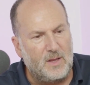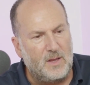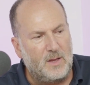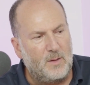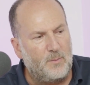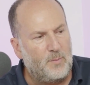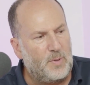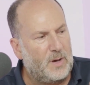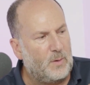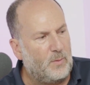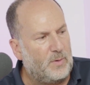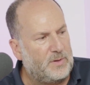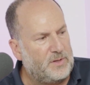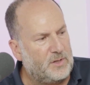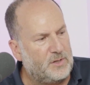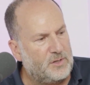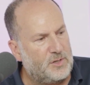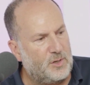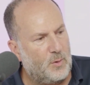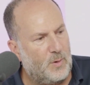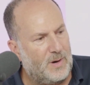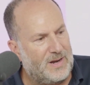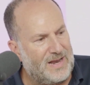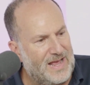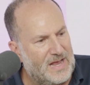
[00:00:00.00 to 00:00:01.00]
But when you
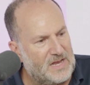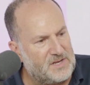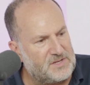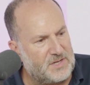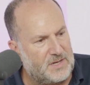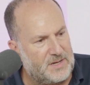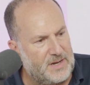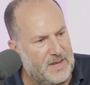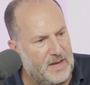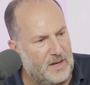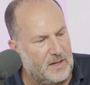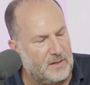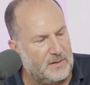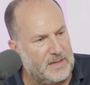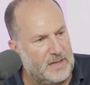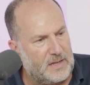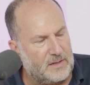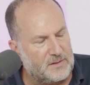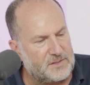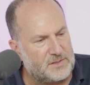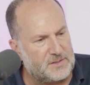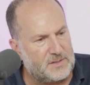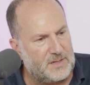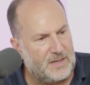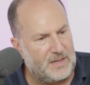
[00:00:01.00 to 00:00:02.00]
do it as an
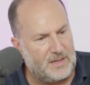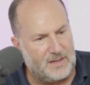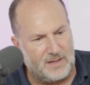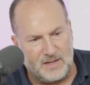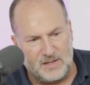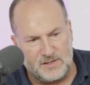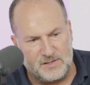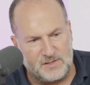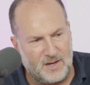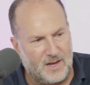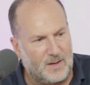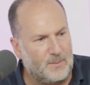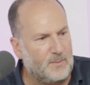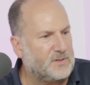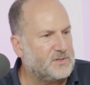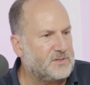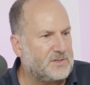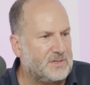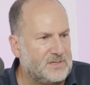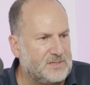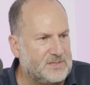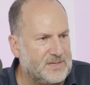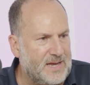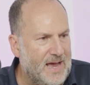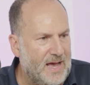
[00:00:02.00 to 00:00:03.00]
LLC, it's almost
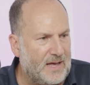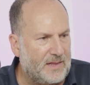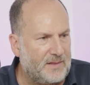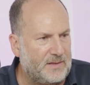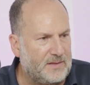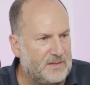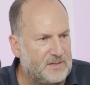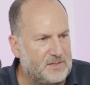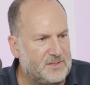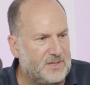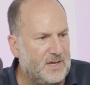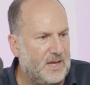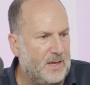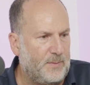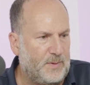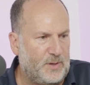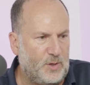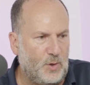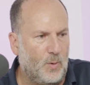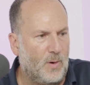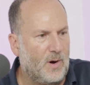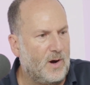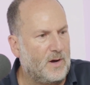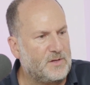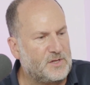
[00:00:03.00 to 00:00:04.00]
exactly the same.
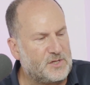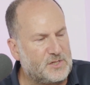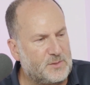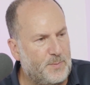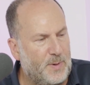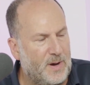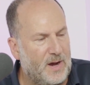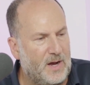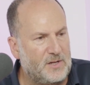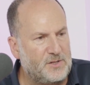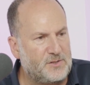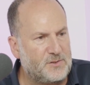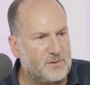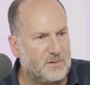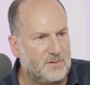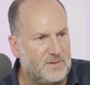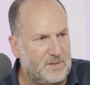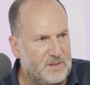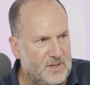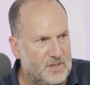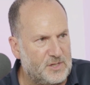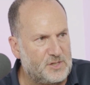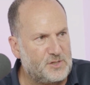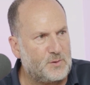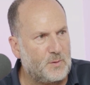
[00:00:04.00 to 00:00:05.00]
You are the sponsor,
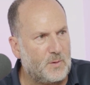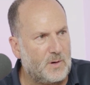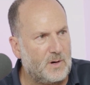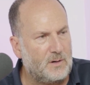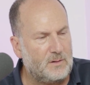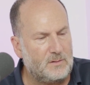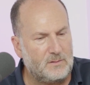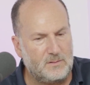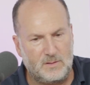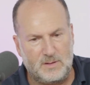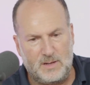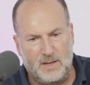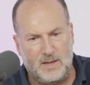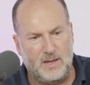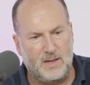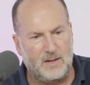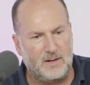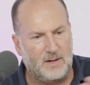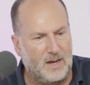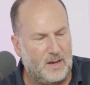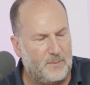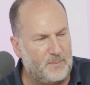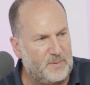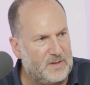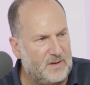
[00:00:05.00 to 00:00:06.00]
the issuer,
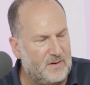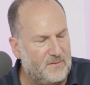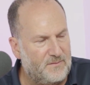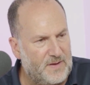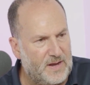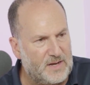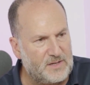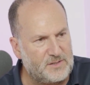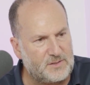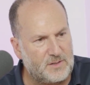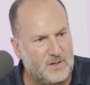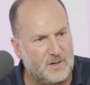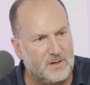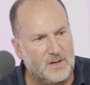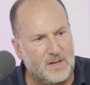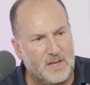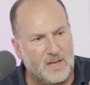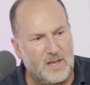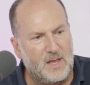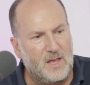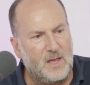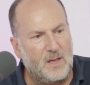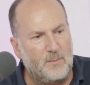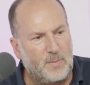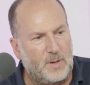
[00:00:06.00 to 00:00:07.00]
and I'm the investor.
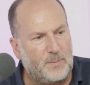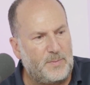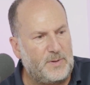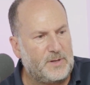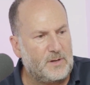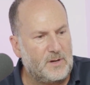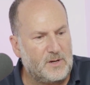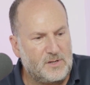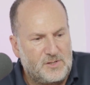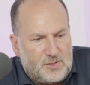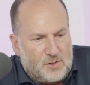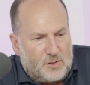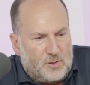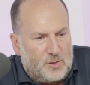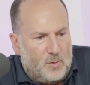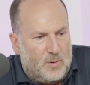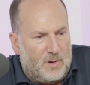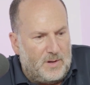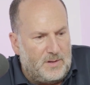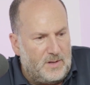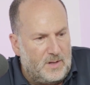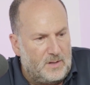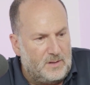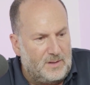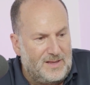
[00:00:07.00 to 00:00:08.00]
But because you're
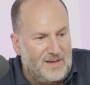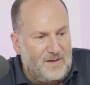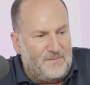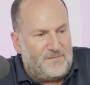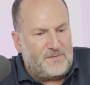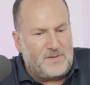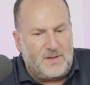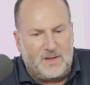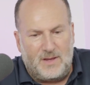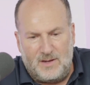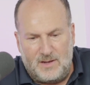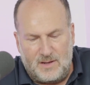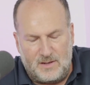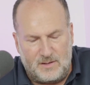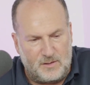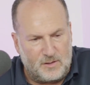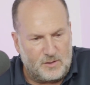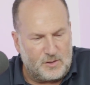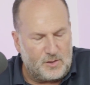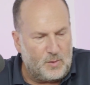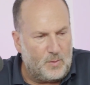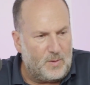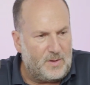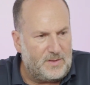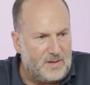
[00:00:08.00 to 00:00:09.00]
doing the lifting and you're
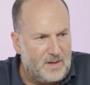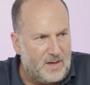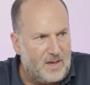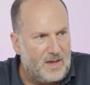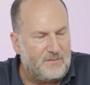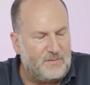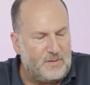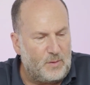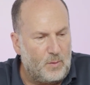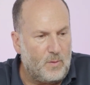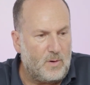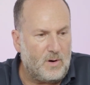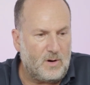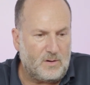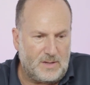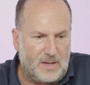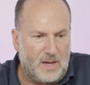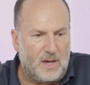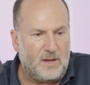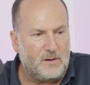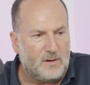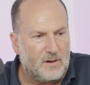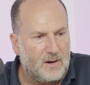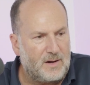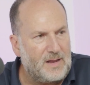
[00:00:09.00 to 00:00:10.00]
doing the heavy work,
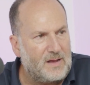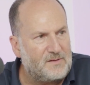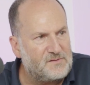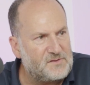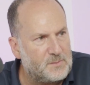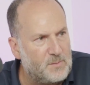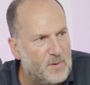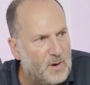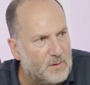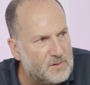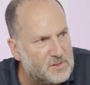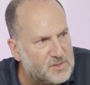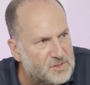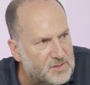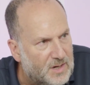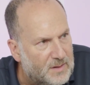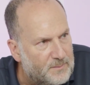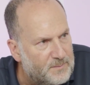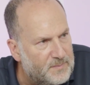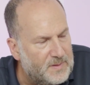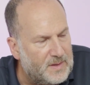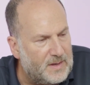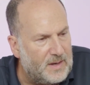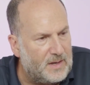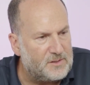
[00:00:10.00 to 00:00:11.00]
yeah, you're going to have some
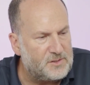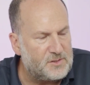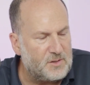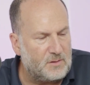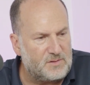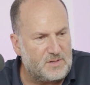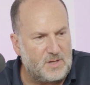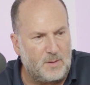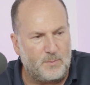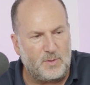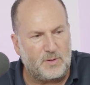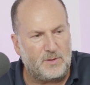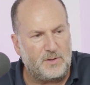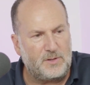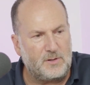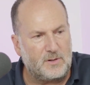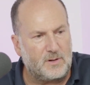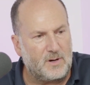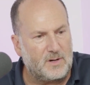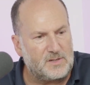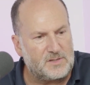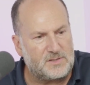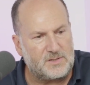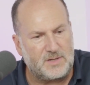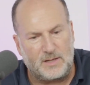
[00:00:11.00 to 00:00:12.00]
ownership. And so typically you're
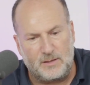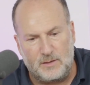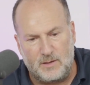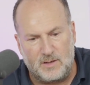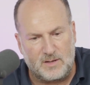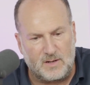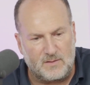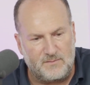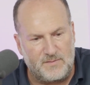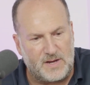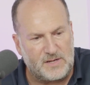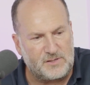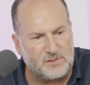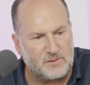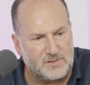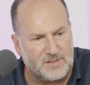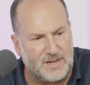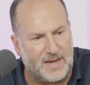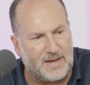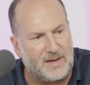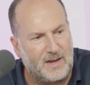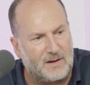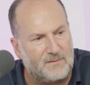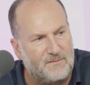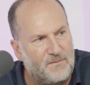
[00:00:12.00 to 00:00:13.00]
going to say, look, investors,
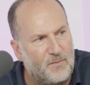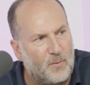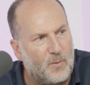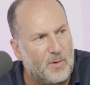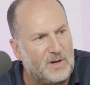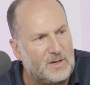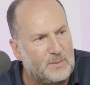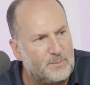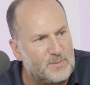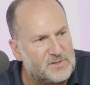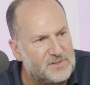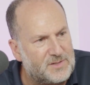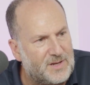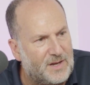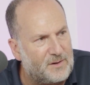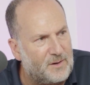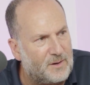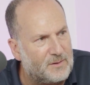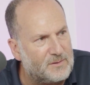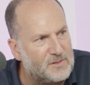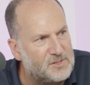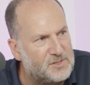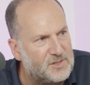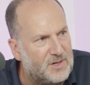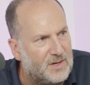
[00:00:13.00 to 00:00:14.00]
I get 40%
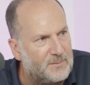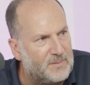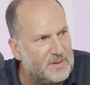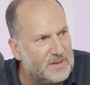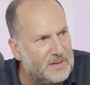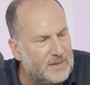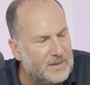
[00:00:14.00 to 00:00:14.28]
ownership.